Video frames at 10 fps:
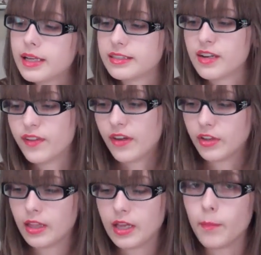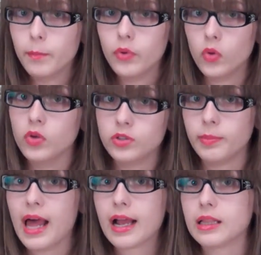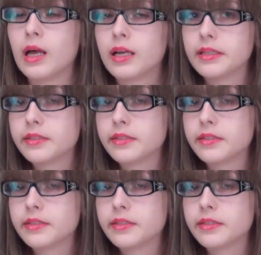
instead of having like a bold black line.